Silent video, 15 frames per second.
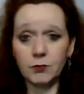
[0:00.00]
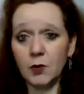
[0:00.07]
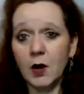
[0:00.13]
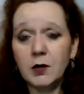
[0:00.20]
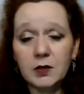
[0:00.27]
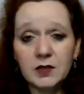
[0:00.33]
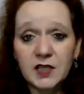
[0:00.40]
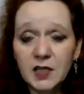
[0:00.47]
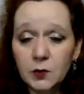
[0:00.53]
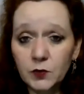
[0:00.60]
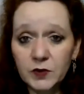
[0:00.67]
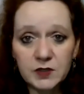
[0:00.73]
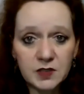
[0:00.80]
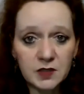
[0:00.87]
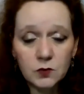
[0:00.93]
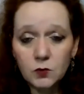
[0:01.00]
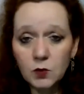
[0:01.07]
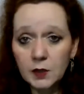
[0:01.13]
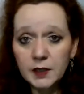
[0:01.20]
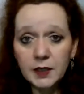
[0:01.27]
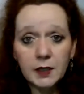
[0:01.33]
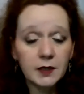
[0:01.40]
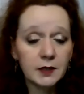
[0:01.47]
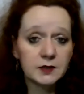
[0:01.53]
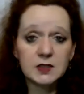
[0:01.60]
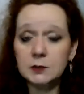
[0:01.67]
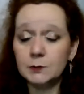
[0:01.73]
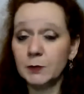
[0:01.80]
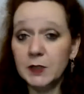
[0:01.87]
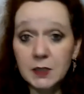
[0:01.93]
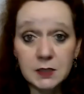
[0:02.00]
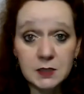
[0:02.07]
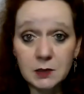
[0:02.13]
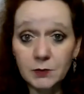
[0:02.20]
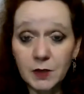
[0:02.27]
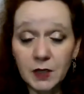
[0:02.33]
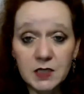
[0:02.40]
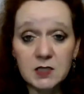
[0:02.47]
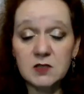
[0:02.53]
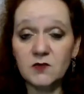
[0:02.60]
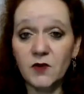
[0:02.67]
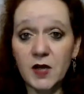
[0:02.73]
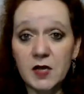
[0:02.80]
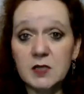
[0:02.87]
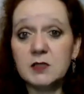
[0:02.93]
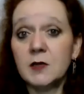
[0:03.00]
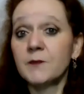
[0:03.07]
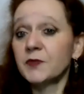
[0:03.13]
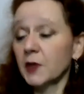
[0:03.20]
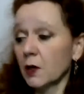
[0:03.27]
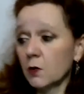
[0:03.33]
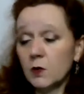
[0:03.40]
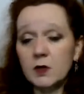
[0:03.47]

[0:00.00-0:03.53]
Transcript: broccoli we didn't want to eat and spit in somebody's face,